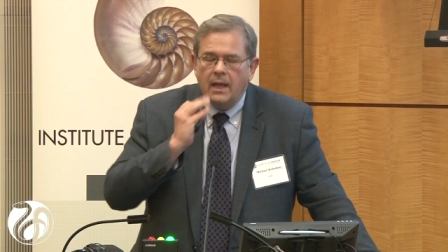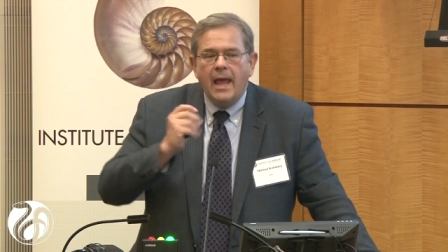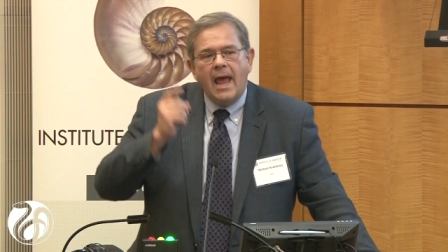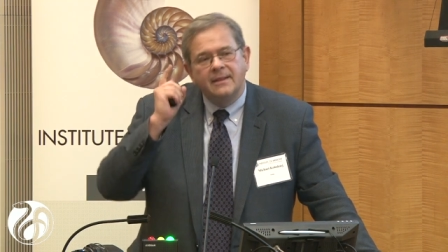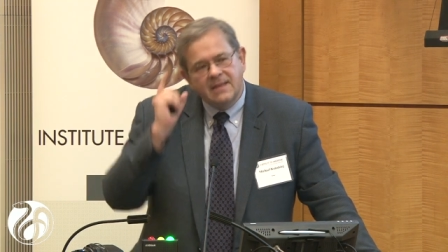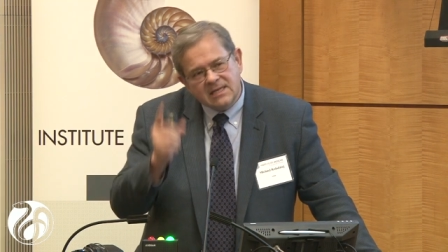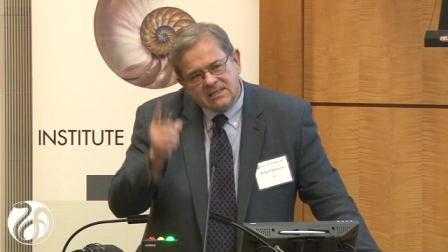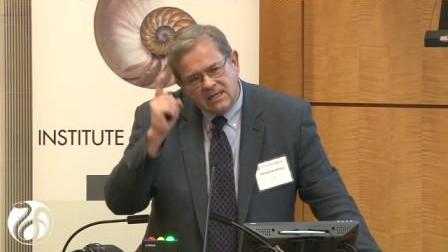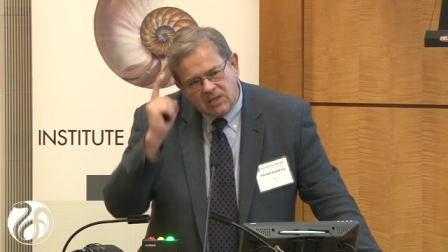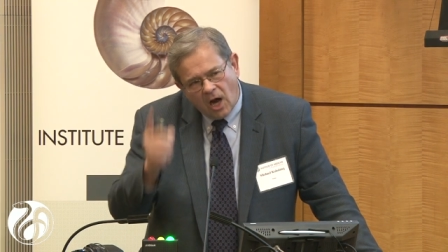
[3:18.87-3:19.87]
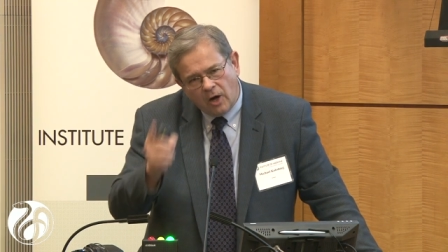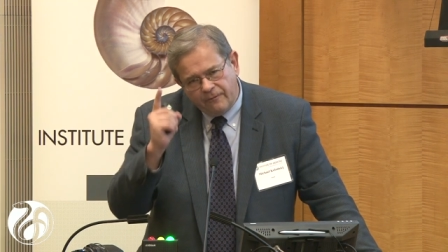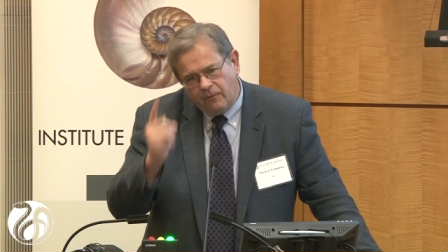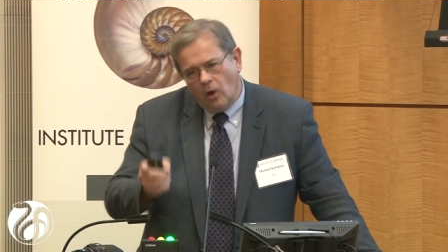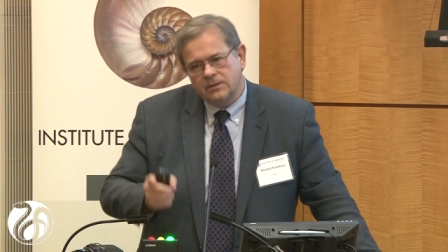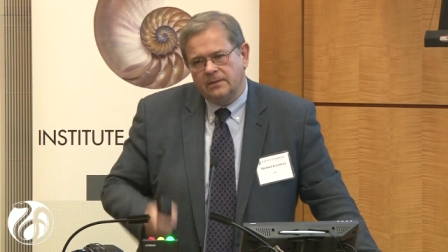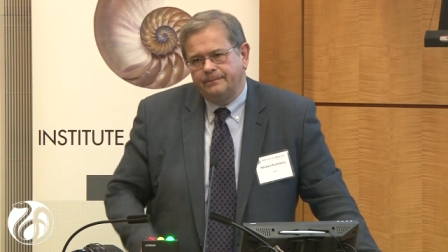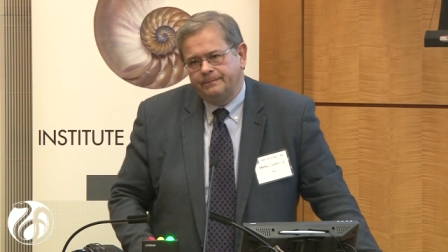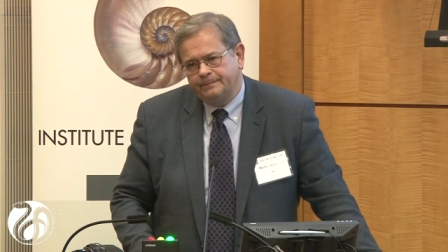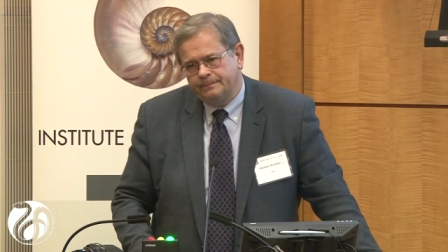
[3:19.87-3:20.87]
And this is our fault.
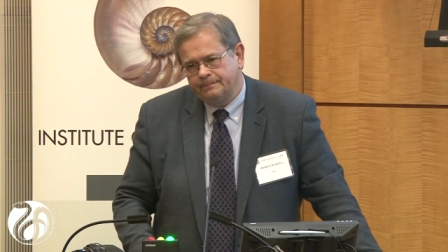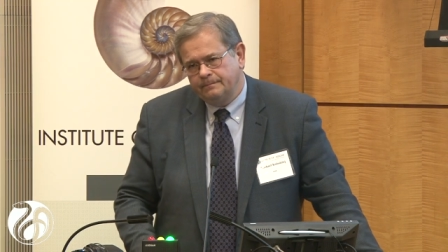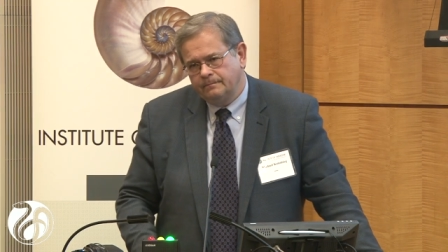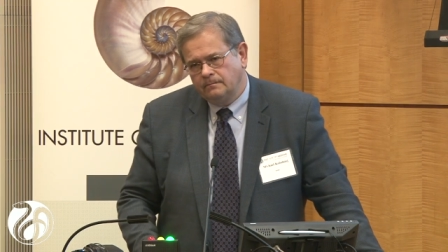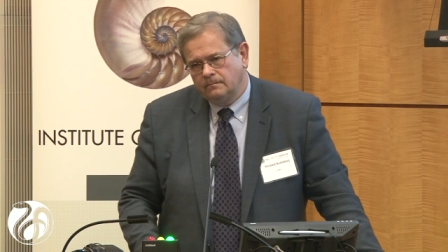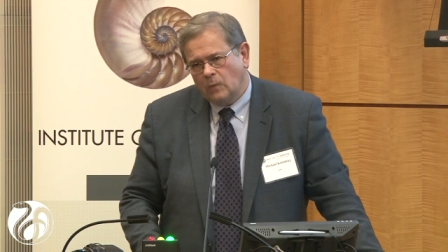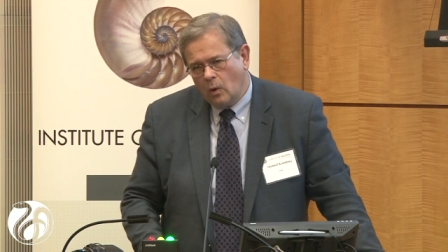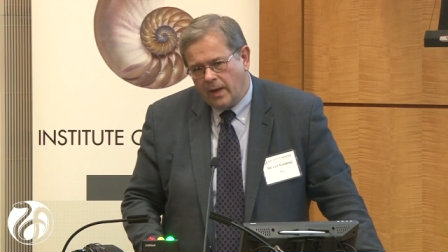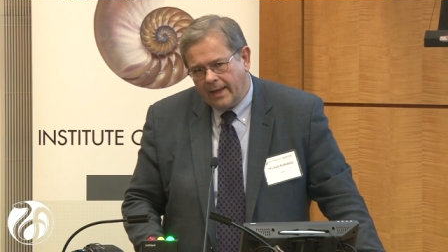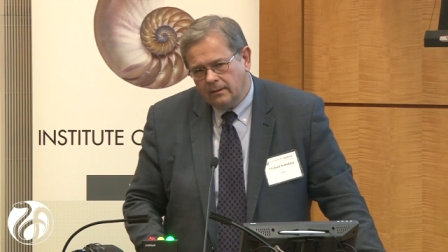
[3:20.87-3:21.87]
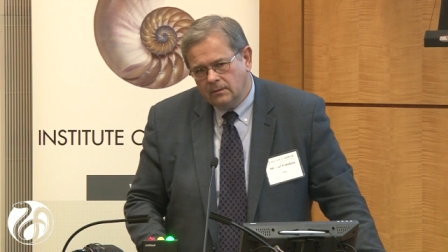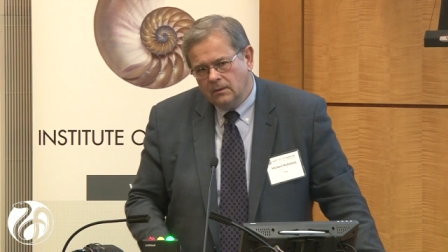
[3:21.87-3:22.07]
Okay?